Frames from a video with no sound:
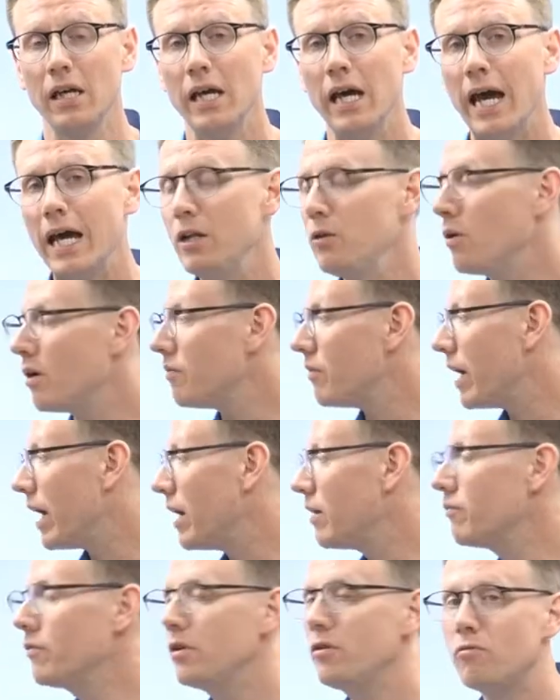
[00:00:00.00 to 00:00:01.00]
And you have
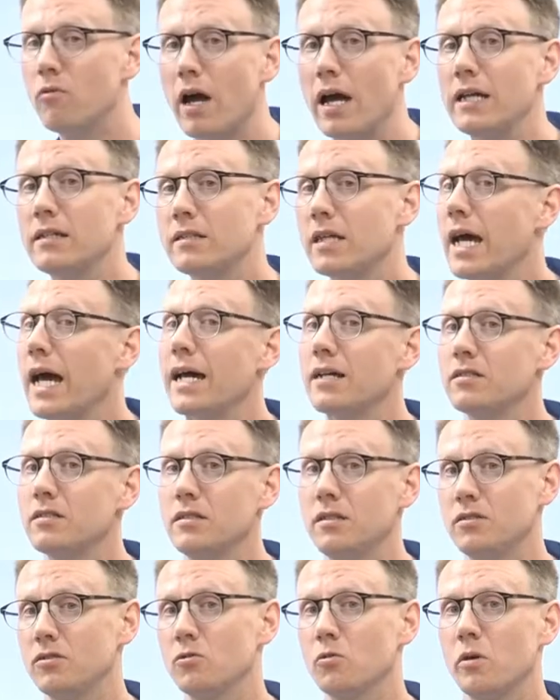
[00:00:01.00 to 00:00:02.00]
every right to ask
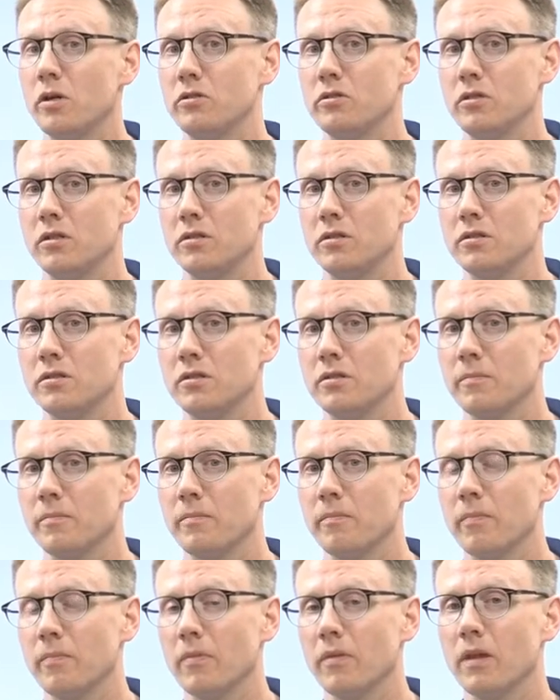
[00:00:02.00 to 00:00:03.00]
these questions.
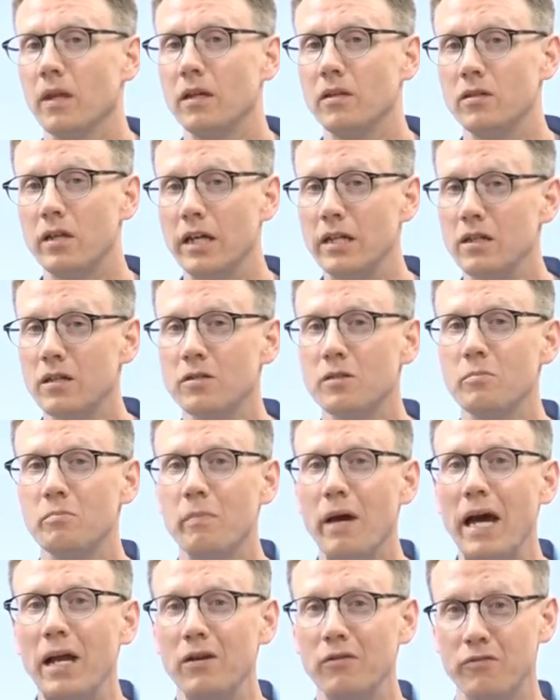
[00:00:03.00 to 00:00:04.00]
It doesn't
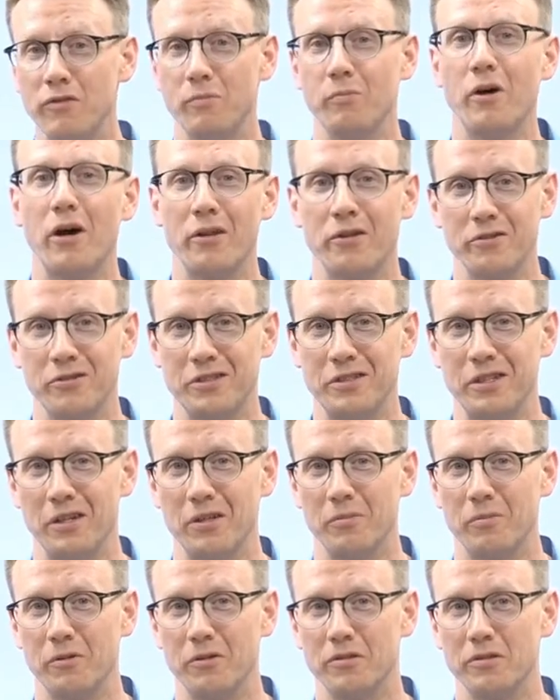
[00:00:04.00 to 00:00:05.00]
matter if it bothers the
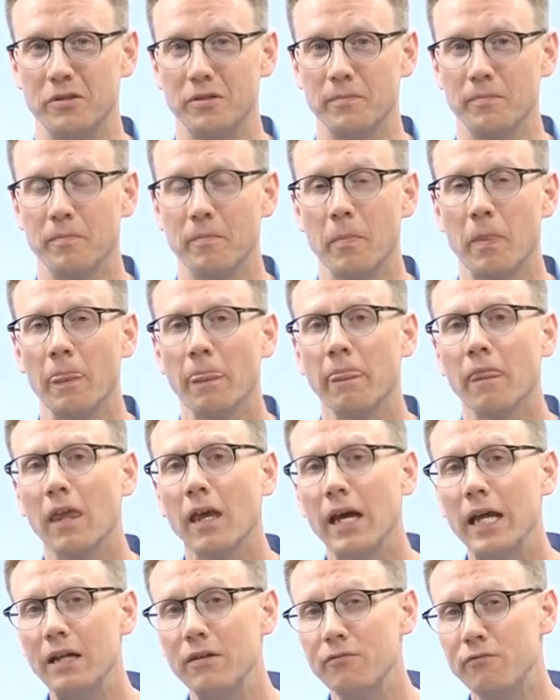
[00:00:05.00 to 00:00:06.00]
other person.
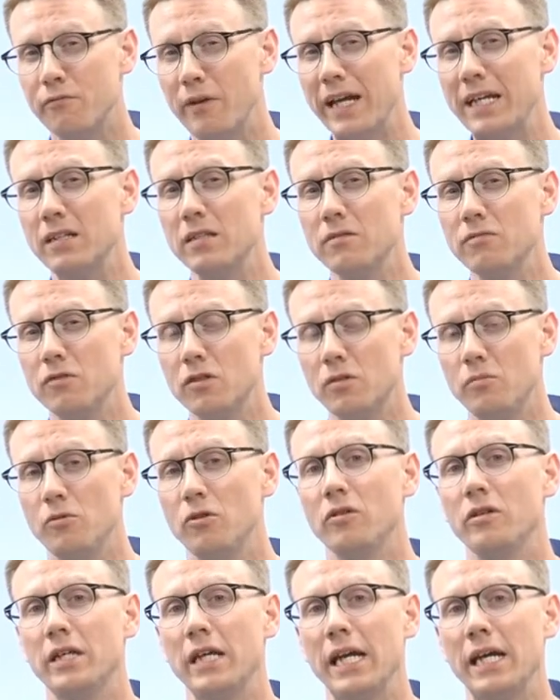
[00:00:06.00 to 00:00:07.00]
An effective
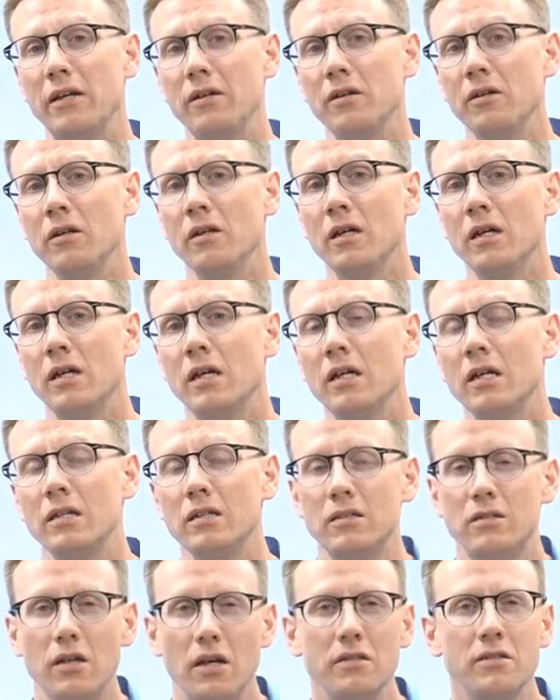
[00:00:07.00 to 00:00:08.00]
communicator
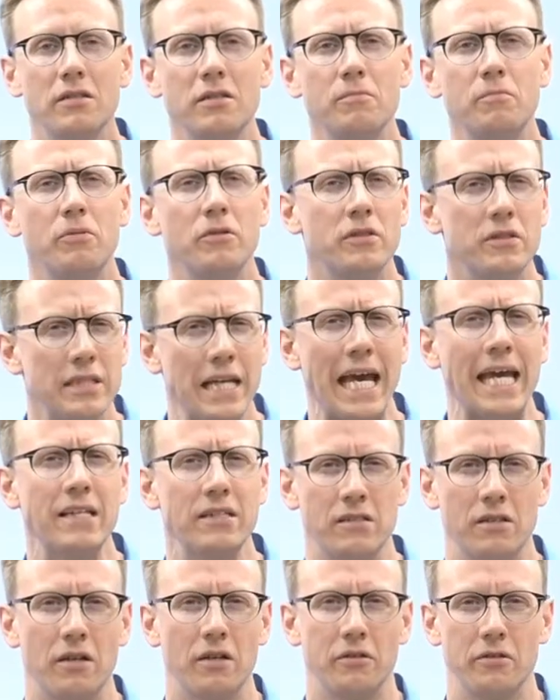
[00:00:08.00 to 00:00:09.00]
doesn't
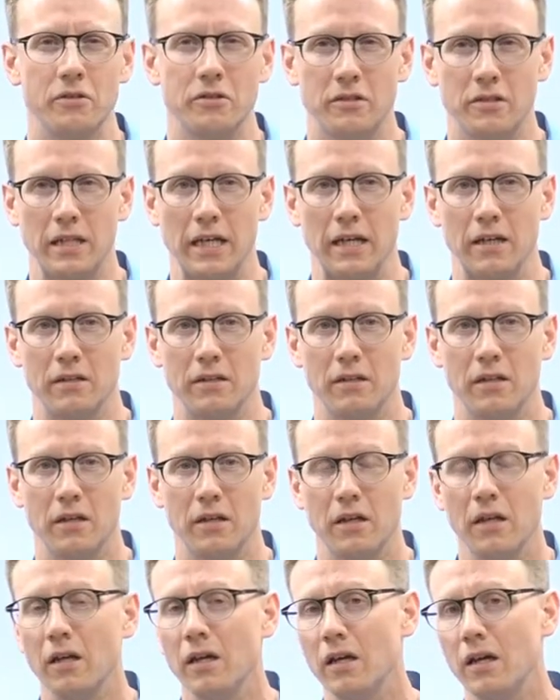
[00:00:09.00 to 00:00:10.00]
pretend to understand.
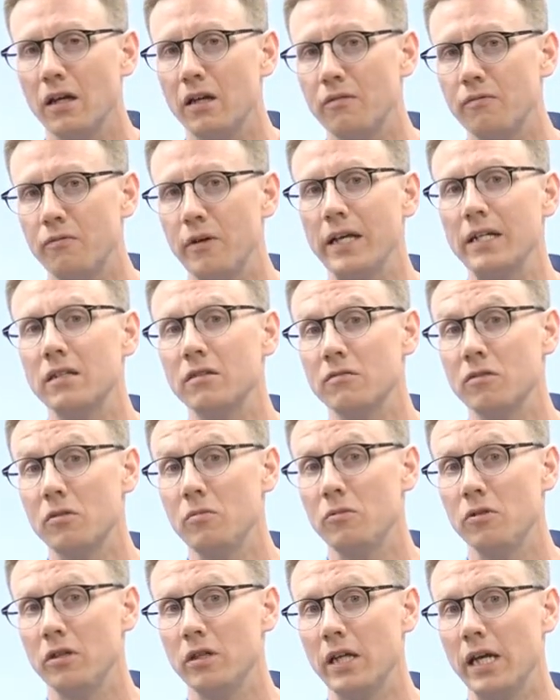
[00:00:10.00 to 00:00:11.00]
An effective
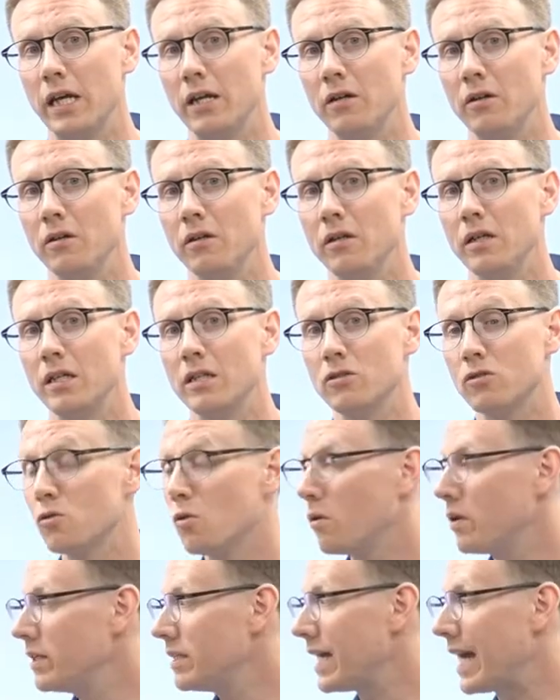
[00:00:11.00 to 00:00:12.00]
communicator is
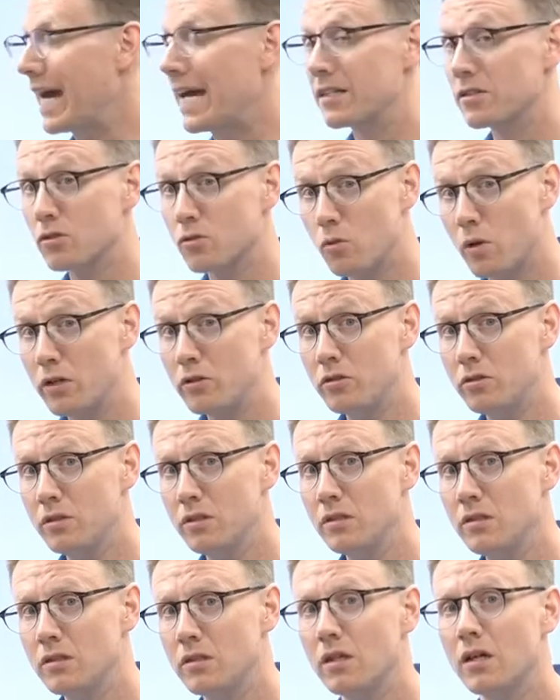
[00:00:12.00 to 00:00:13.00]
going to ask
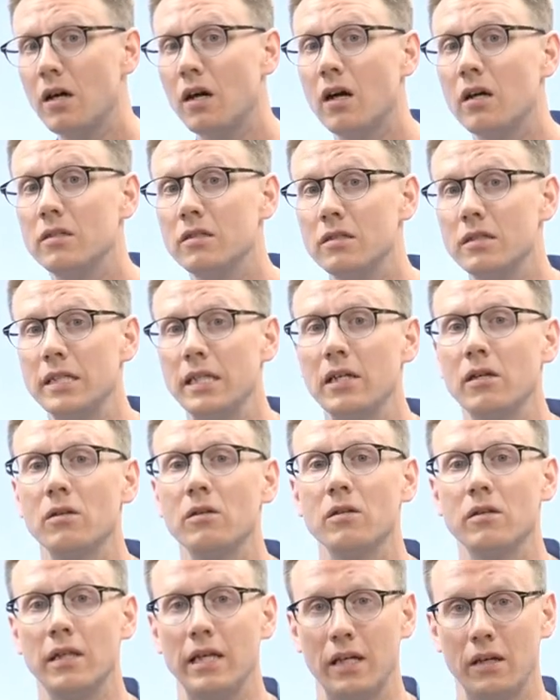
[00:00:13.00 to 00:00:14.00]
questions until
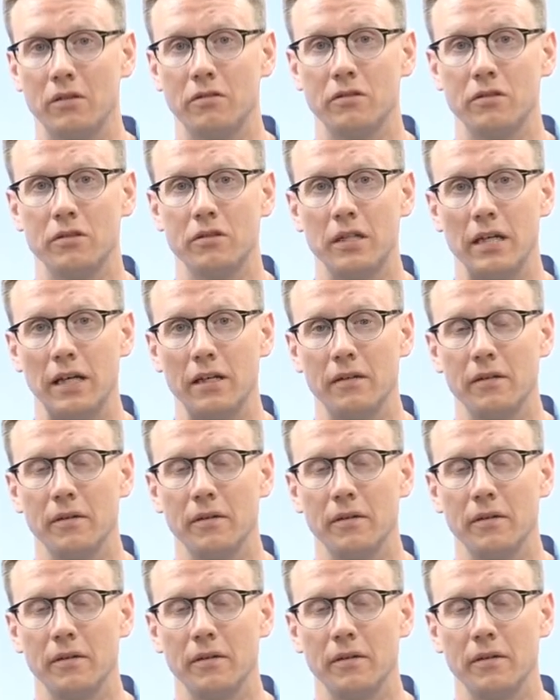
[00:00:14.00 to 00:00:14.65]
they understand.